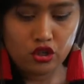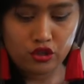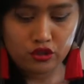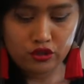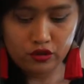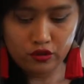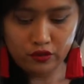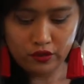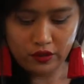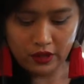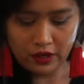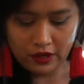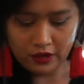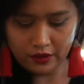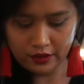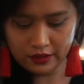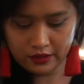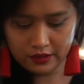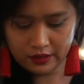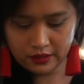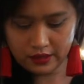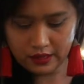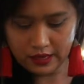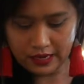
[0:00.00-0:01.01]
So there
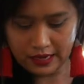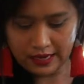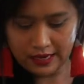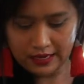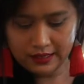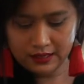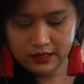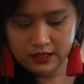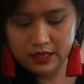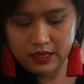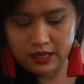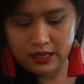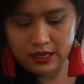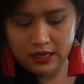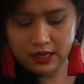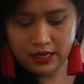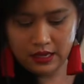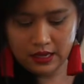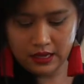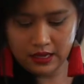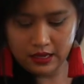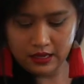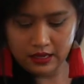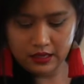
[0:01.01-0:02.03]
is that.
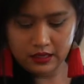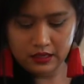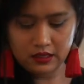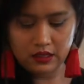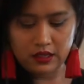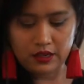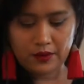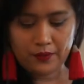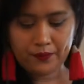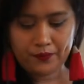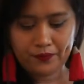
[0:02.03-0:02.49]
And